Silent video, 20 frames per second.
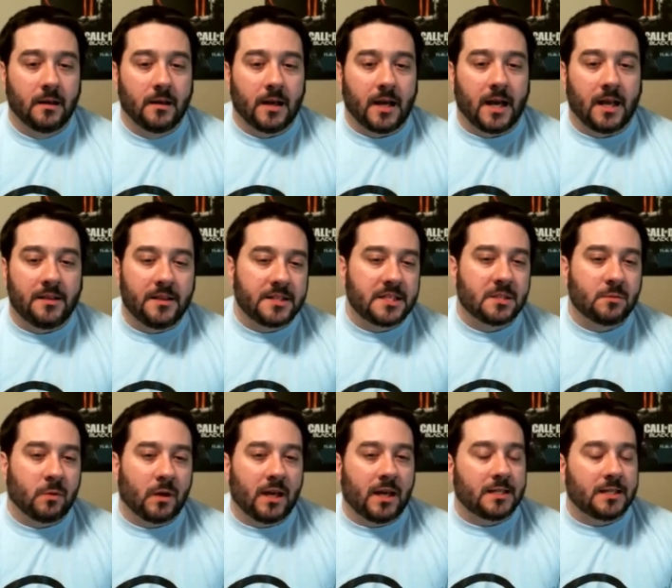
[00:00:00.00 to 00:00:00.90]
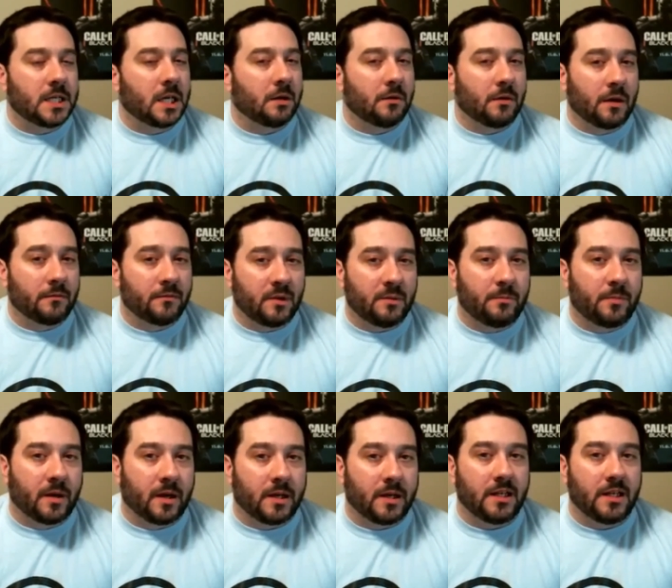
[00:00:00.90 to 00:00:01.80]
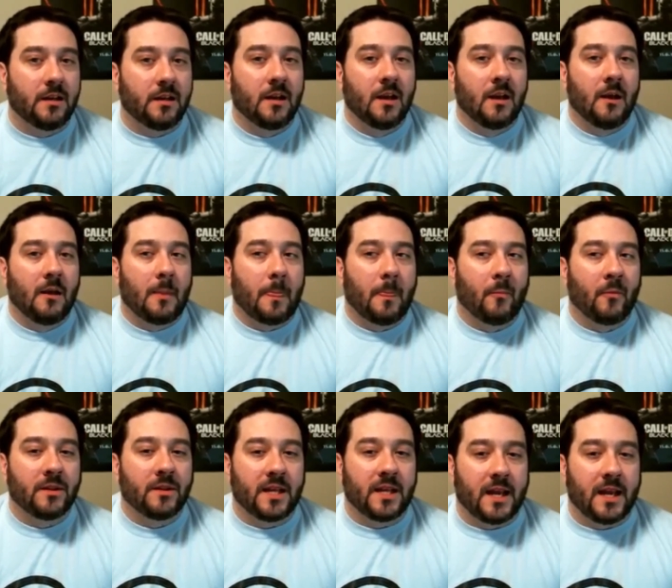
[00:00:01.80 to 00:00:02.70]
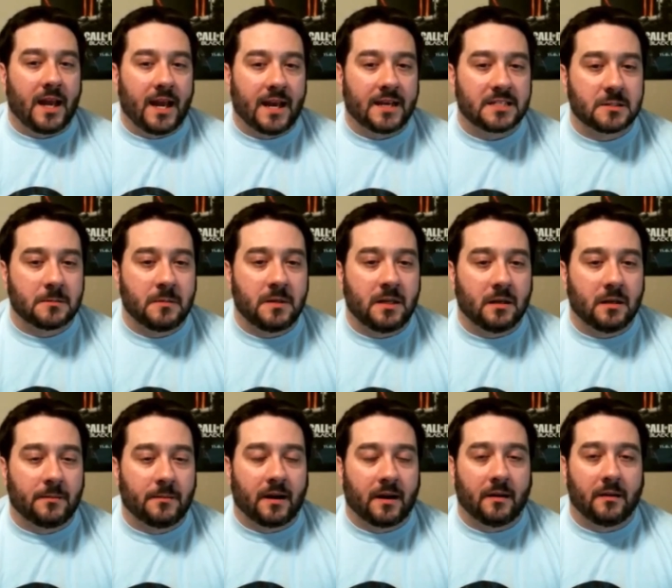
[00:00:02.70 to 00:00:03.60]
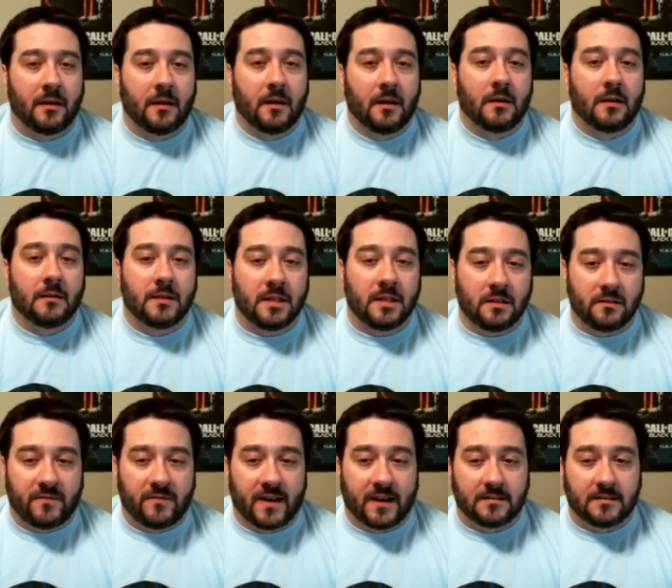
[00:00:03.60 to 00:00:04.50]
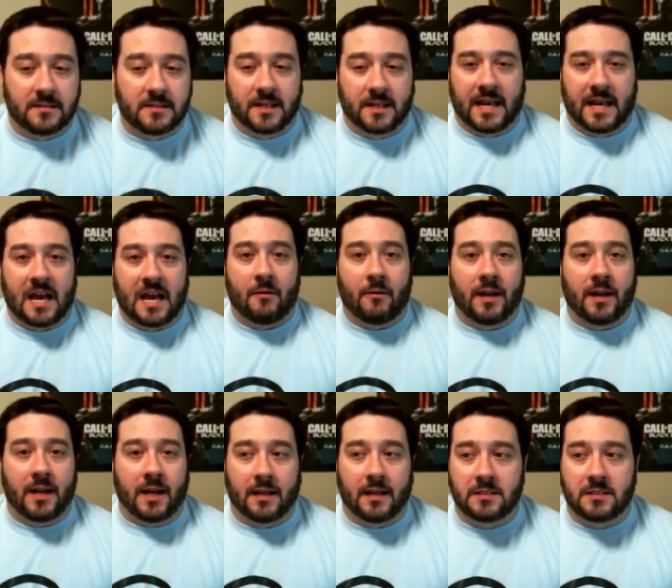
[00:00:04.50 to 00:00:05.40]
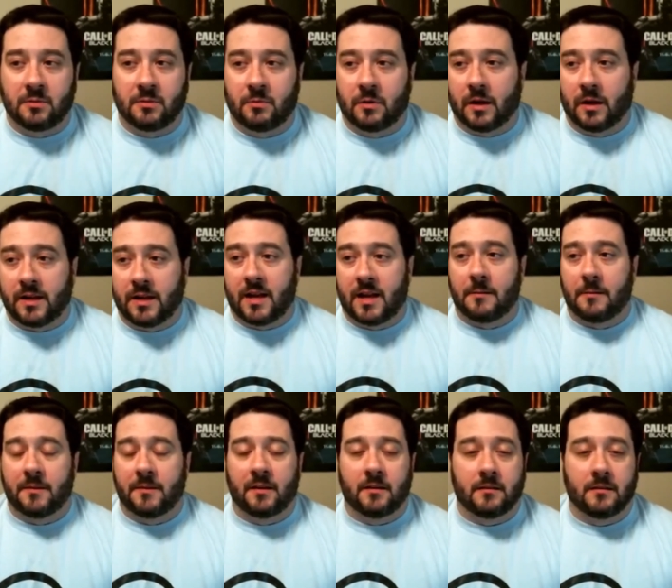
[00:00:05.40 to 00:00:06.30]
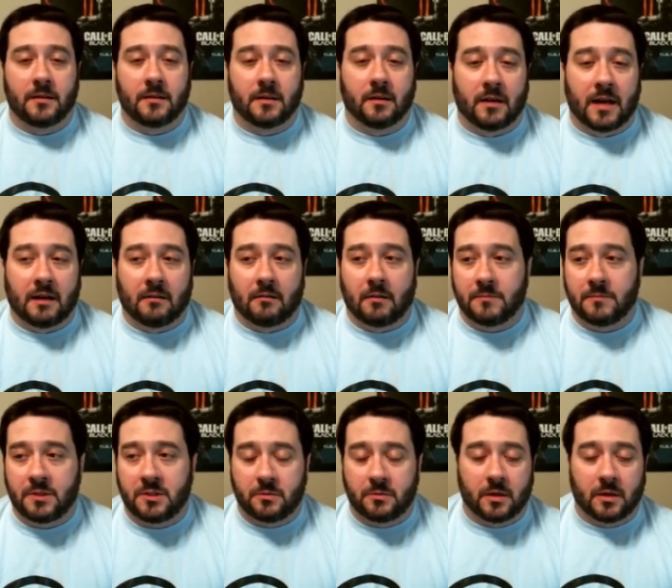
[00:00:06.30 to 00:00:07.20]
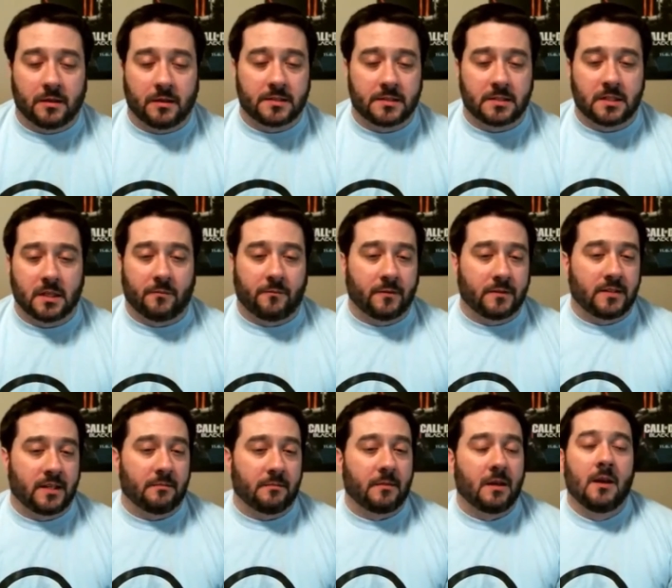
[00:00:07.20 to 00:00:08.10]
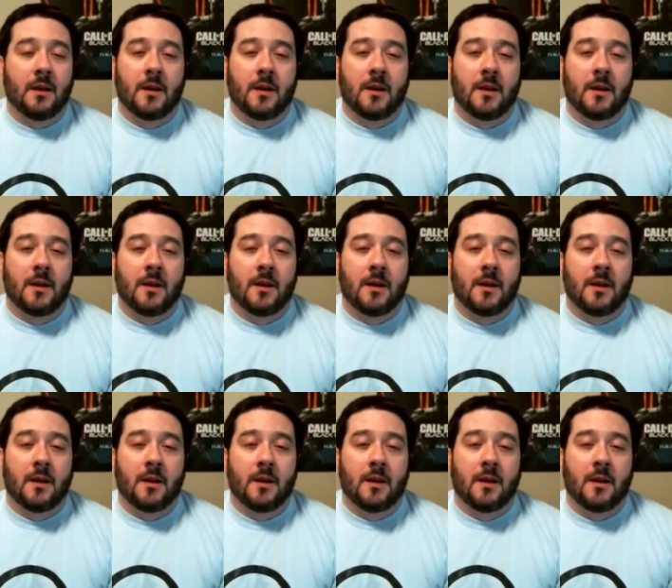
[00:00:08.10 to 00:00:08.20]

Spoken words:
And this is why I tell everybody when they ask me about the events and how I got to where I am and, you know, how I'm doing all this stuff with them.